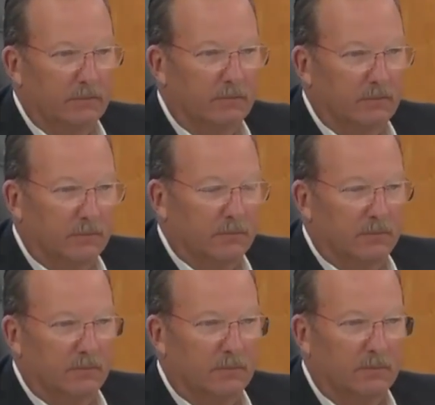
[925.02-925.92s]

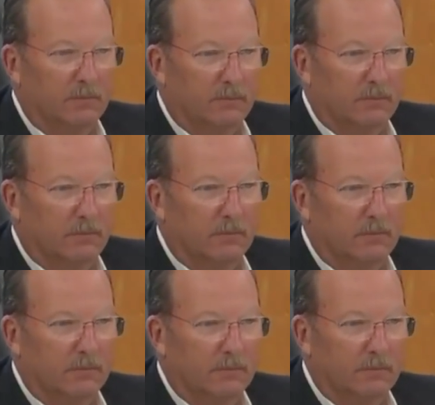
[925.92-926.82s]

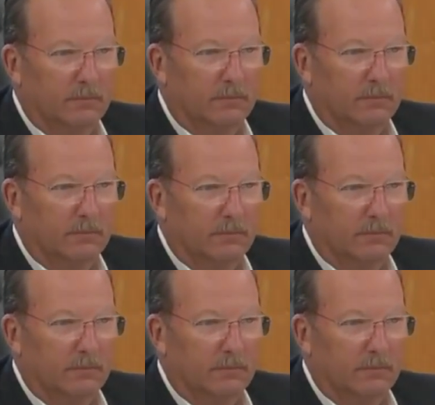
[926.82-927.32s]
Nothing is said.